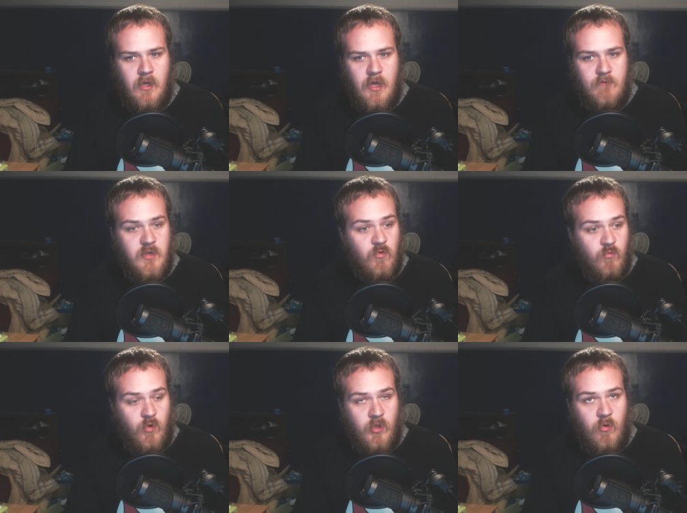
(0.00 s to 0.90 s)
I've done
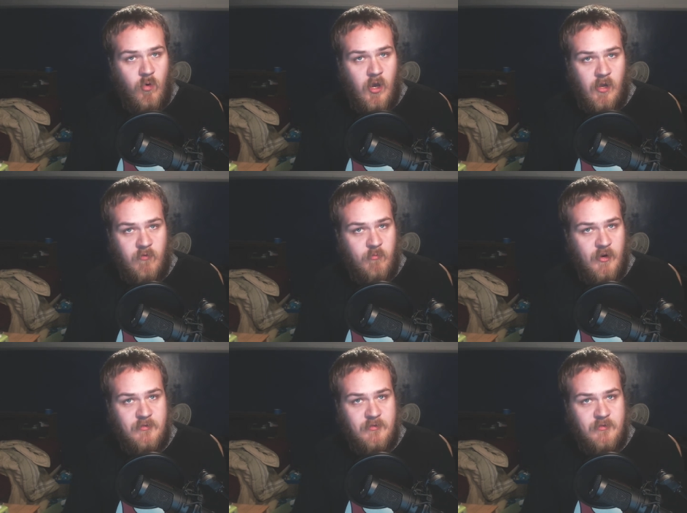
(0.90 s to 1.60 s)
really well. I've impressed